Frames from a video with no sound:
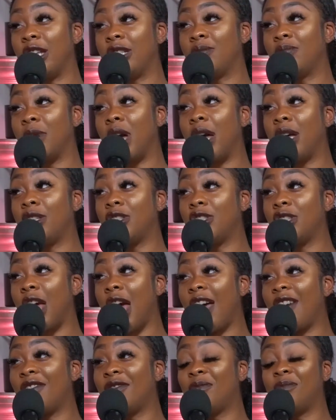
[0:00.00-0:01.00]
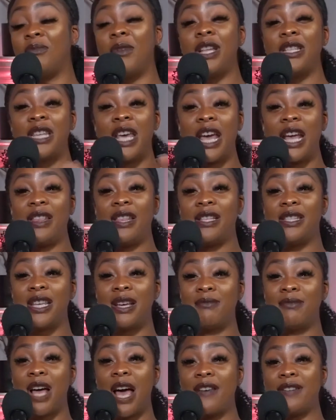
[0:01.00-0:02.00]
much. I've maintained the
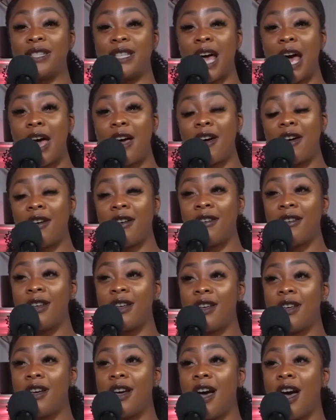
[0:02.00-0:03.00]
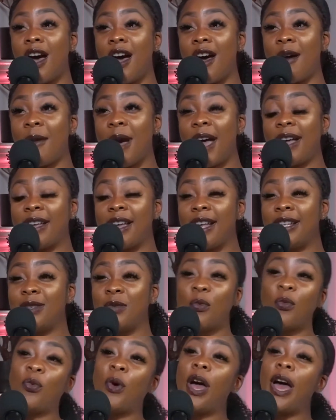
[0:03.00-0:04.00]
same lifestyle. I guess
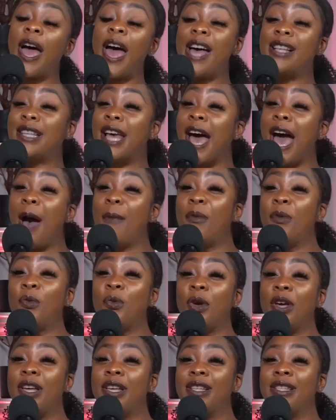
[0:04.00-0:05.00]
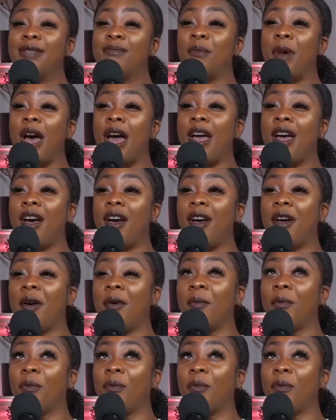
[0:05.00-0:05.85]
what has happened was my